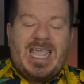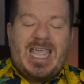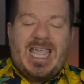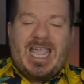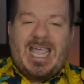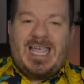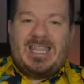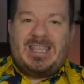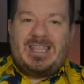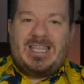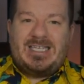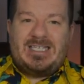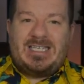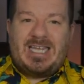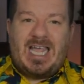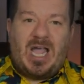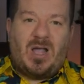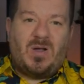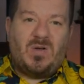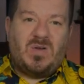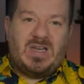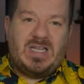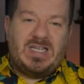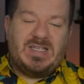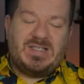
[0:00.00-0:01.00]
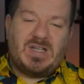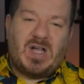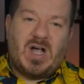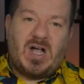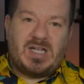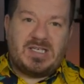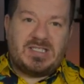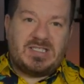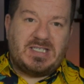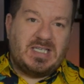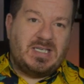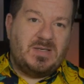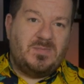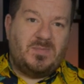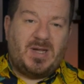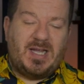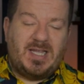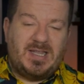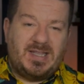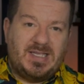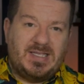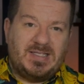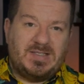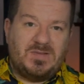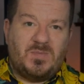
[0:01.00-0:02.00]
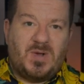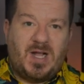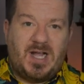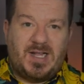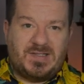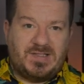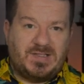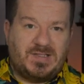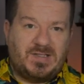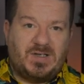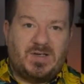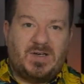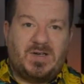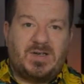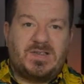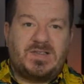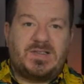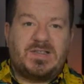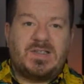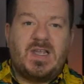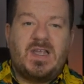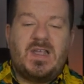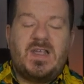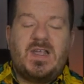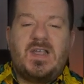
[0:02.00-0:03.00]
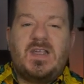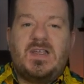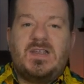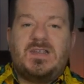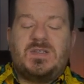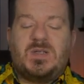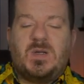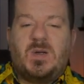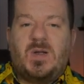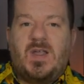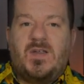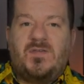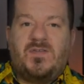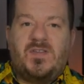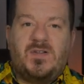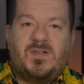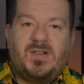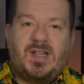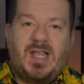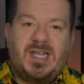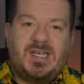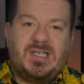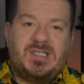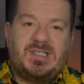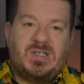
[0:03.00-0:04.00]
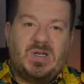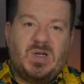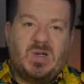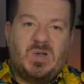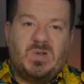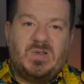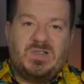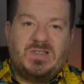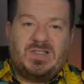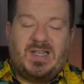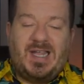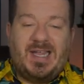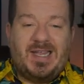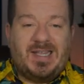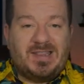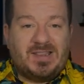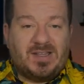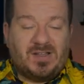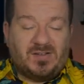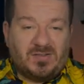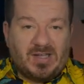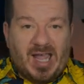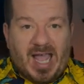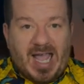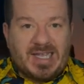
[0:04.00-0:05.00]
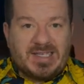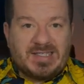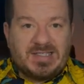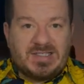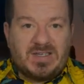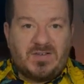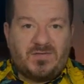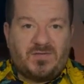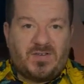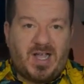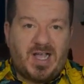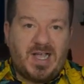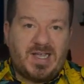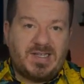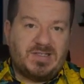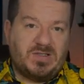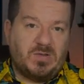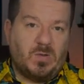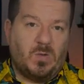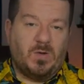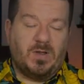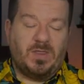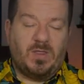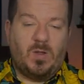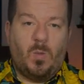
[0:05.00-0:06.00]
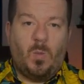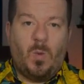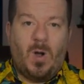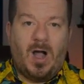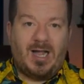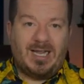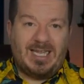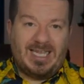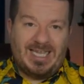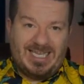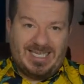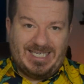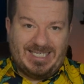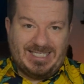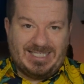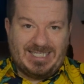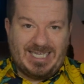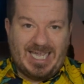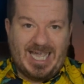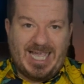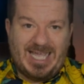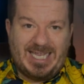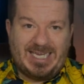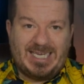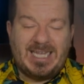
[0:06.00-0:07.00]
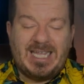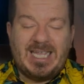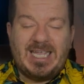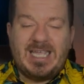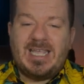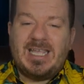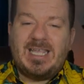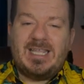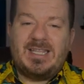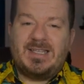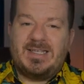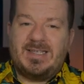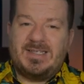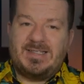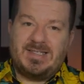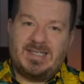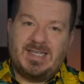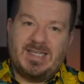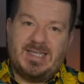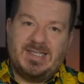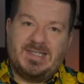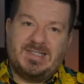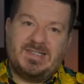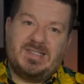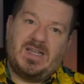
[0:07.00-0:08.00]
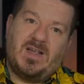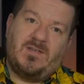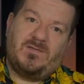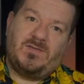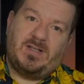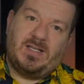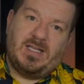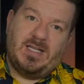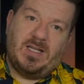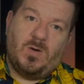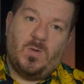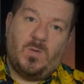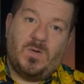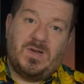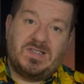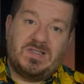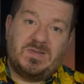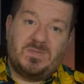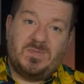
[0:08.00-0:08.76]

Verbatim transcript: and the town is haunted by these monsters. So if you like shows like The Last of Us or The Walking Dead, this is definitely going to